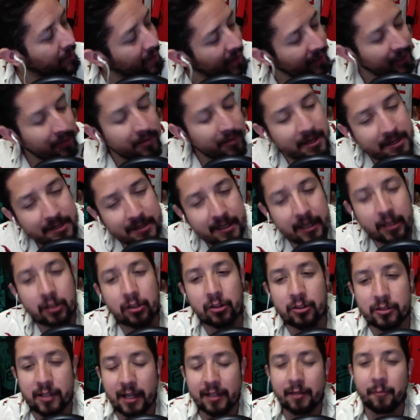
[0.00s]
not to be
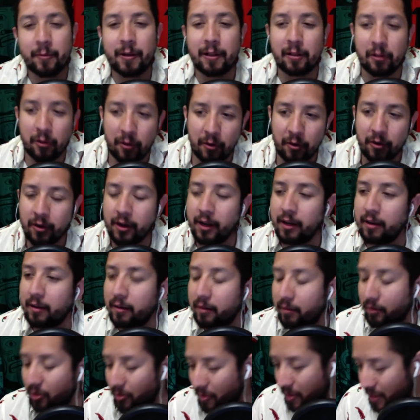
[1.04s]
sticklers, not to be look,
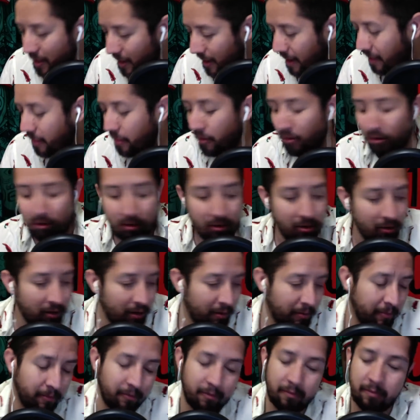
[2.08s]
and no me digan the whole,
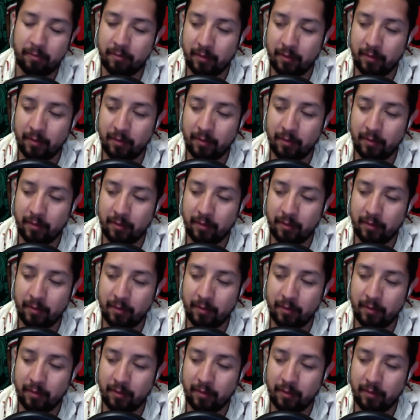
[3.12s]
un